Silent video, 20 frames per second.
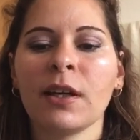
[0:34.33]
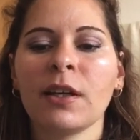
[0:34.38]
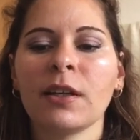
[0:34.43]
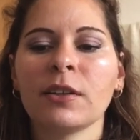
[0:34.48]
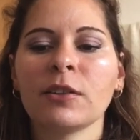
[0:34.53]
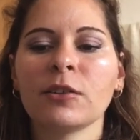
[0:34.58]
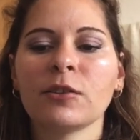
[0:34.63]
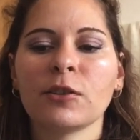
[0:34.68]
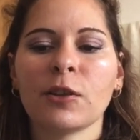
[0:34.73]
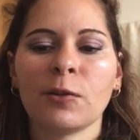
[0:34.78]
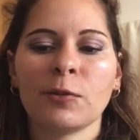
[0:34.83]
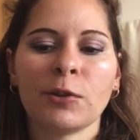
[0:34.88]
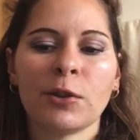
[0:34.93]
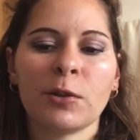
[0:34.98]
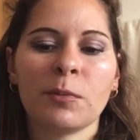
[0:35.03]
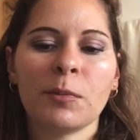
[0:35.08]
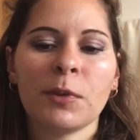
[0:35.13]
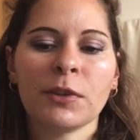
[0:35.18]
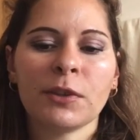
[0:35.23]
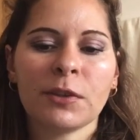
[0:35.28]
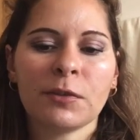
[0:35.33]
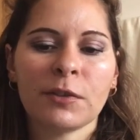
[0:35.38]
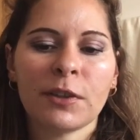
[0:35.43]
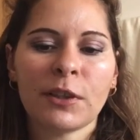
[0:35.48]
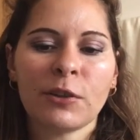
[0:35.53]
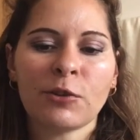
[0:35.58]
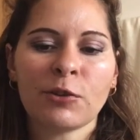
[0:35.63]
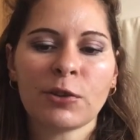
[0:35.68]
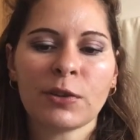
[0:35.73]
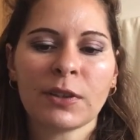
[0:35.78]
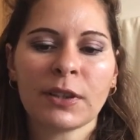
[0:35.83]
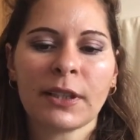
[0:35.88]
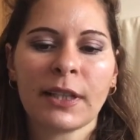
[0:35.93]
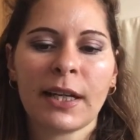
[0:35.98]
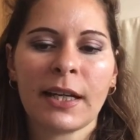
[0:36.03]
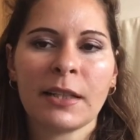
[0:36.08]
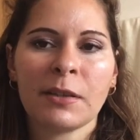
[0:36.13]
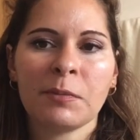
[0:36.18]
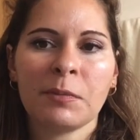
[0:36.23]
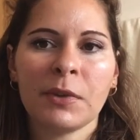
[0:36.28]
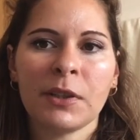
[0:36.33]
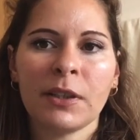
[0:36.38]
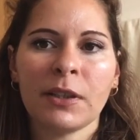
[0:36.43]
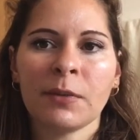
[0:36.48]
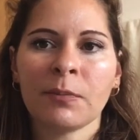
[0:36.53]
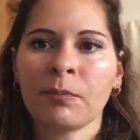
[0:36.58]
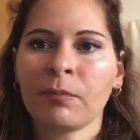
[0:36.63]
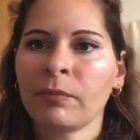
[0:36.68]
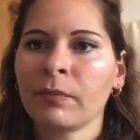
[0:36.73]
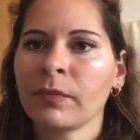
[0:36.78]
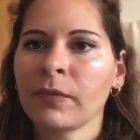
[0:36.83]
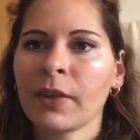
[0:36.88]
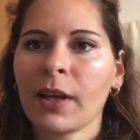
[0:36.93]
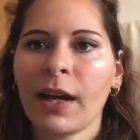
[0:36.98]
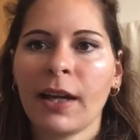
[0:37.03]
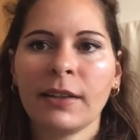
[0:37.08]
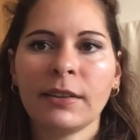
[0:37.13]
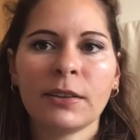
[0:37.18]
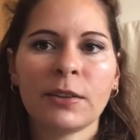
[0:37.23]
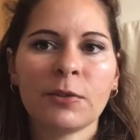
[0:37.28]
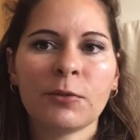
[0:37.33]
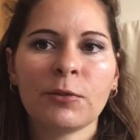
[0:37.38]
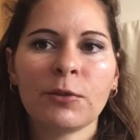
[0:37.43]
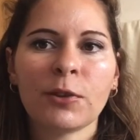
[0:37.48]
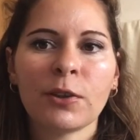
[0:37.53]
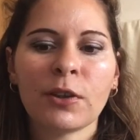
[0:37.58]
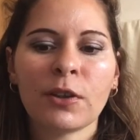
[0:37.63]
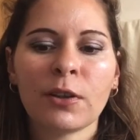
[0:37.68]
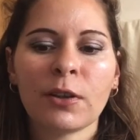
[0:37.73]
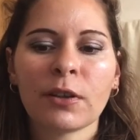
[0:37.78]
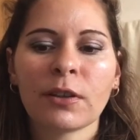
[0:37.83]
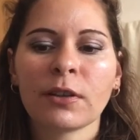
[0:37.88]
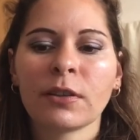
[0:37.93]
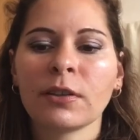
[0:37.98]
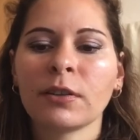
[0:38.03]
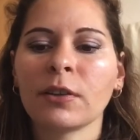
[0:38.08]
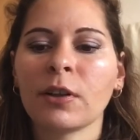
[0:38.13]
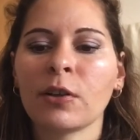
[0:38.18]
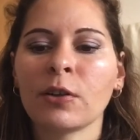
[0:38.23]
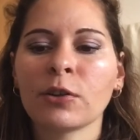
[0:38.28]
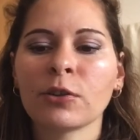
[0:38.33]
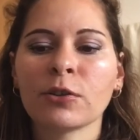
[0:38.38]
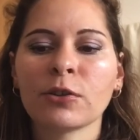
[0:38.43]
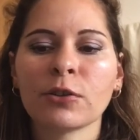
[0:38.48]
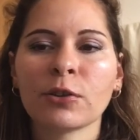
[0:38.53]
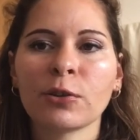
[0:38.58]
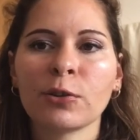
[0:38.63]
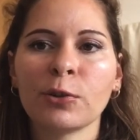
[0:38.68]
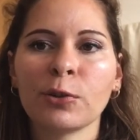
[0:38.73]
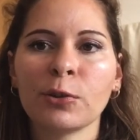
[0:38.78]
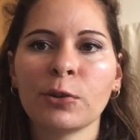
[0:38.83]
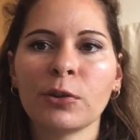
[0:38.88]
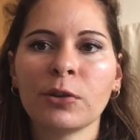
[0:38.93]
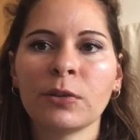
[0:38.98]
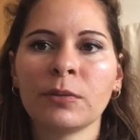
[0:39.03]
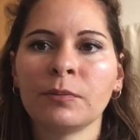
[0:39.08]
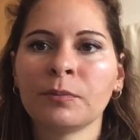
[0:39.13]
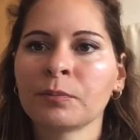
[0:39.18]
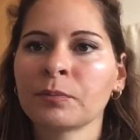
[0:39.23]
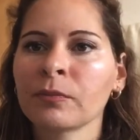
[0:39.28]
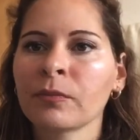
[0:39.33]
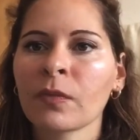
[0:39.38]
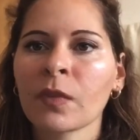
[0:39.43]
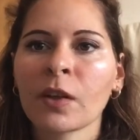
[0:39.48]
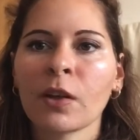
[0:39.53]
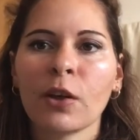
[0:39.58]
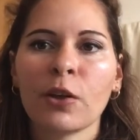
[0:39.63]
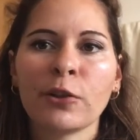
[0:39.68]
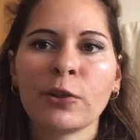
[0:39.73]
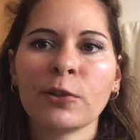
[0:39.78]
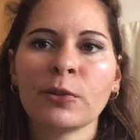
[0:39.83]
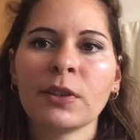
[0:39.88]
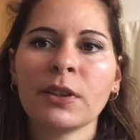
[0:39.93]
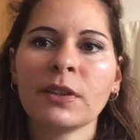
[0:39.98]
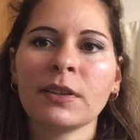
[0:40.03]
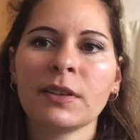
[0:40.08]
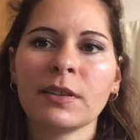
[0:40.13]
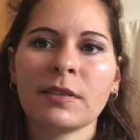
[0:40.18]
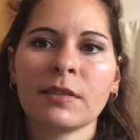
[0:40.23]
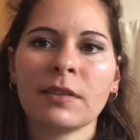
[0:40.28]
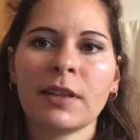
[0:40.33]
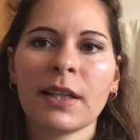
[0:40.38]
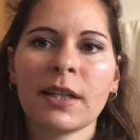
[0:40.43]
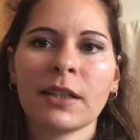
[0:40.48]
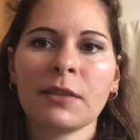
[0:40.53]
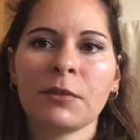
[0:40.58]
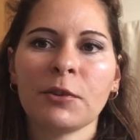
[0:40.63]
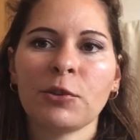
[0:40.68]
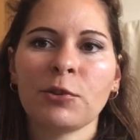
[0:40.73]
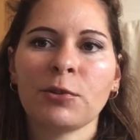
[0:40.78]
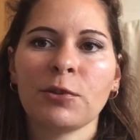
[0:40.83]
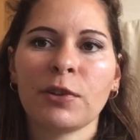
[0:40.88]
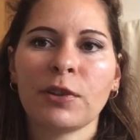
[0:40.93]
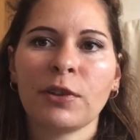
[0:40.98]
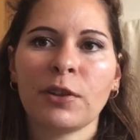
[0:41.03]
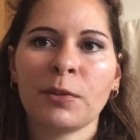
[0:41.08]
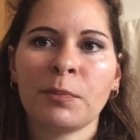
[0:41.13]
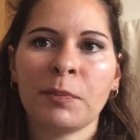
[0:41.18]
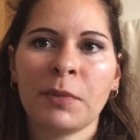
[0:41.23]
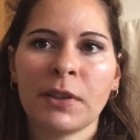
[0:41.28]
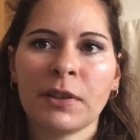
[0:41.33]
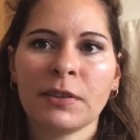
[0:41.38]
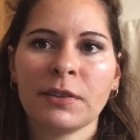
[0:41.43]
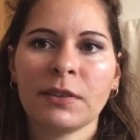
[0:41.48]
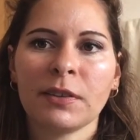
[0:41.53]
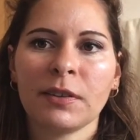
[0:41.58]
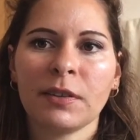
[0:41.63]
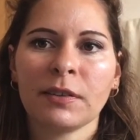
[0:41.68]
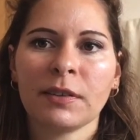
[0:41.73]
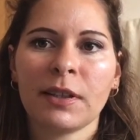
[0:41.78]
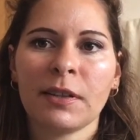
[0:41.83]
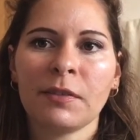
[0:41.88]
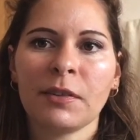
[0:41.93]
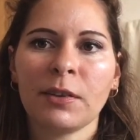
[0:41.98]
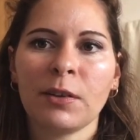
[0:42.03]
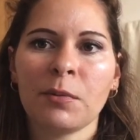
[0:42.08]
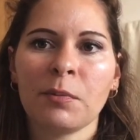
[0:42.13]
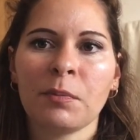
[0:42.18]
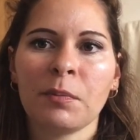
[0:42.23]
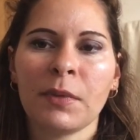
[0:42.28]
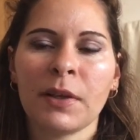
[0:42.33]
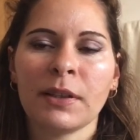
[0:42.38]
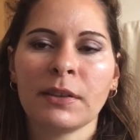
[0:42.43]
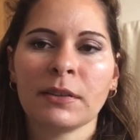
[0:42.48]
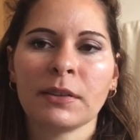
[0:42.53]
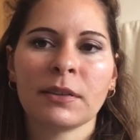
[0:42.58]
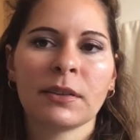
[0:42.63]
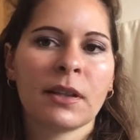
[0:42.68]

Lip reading: So your motivation can be either work or school, or you need this language for your personal development.